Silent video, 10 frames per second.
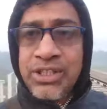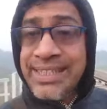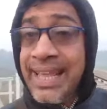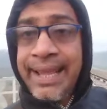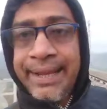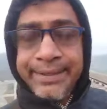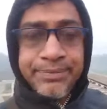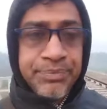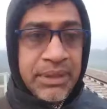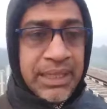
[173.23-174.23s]
say
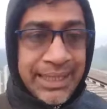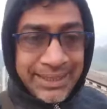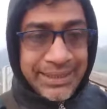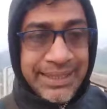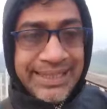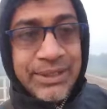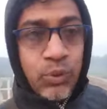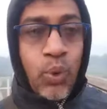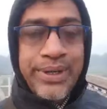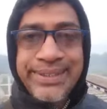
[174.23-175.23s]

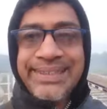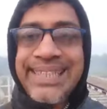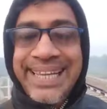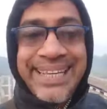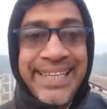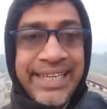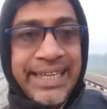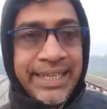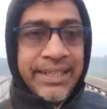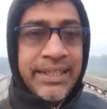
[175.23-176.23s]
these words again
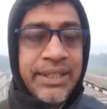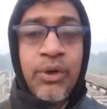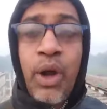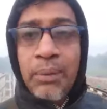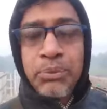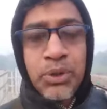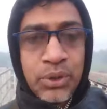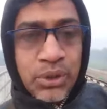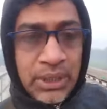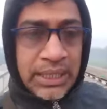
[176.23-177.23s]
and again. You have to
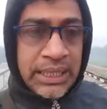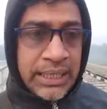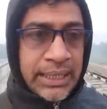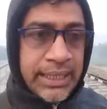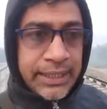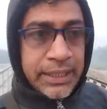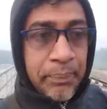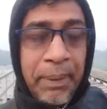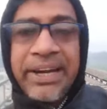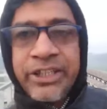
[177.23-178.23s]
do
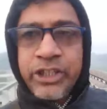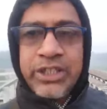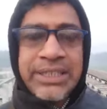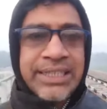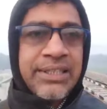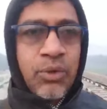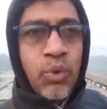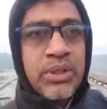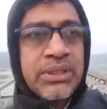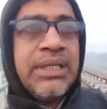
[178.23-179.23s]
practice. These
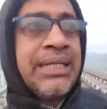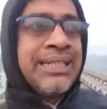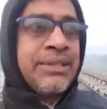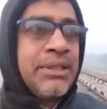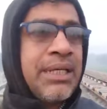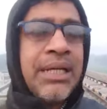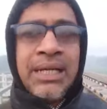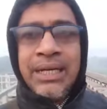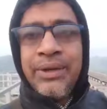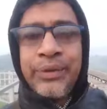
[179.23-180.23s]
are words. English
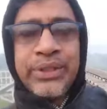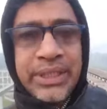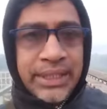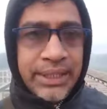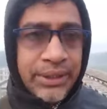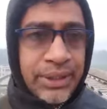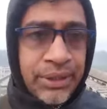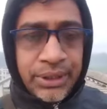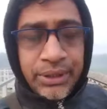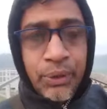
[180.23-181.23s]
language.
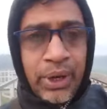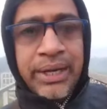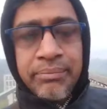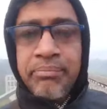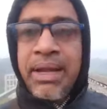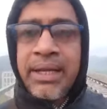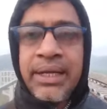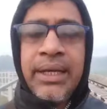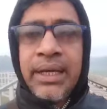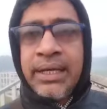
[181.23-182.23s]
You can
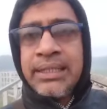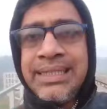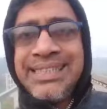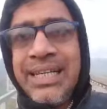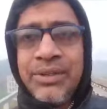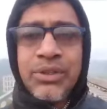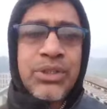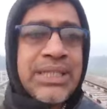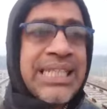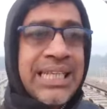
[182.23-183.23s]
make this
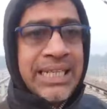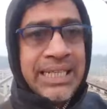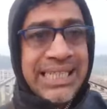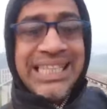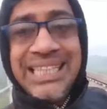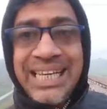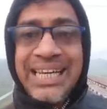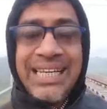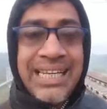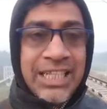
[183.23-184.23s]
language
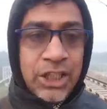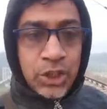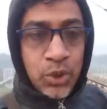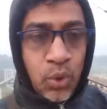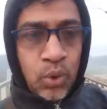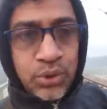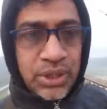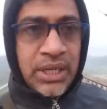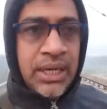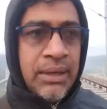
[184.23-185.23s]
in English
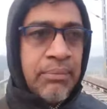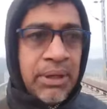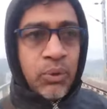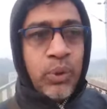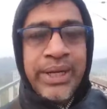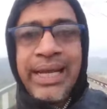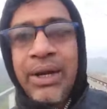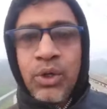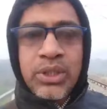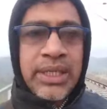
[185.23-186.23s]
rules, but we
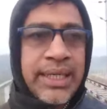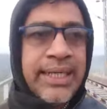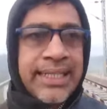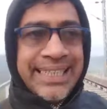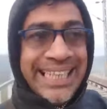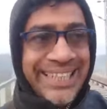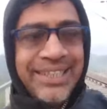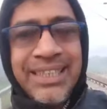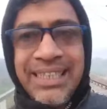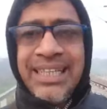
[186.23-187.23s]
cannot
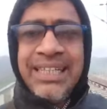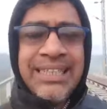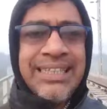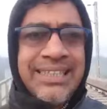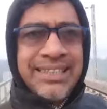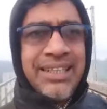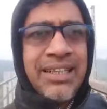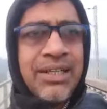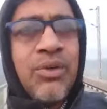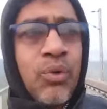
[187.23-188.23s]
think these.
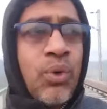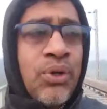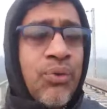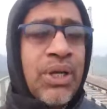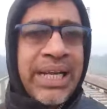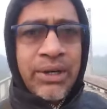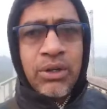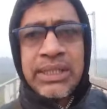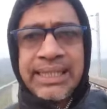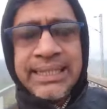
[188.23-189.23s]
We
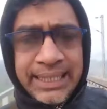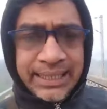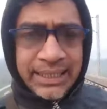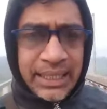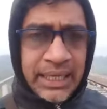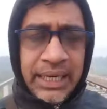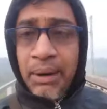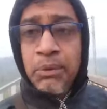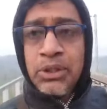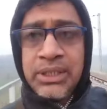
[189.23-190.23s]
cannot think
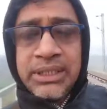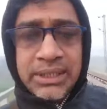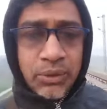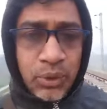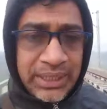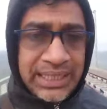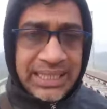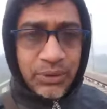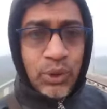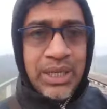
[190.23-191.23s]
about this.
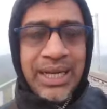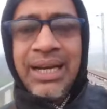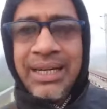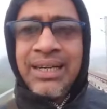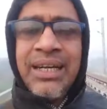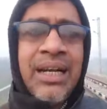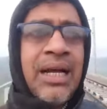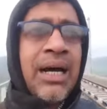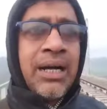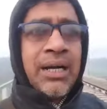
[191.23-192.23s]
We learn
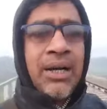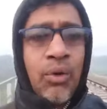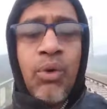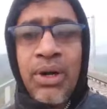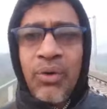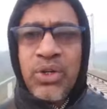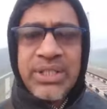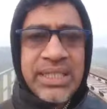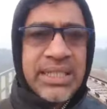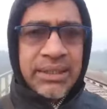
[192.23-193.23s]
on
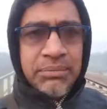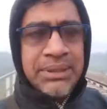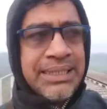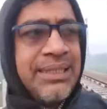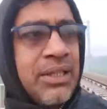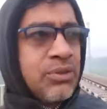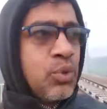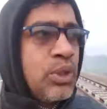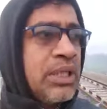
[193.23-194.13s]
our system. These are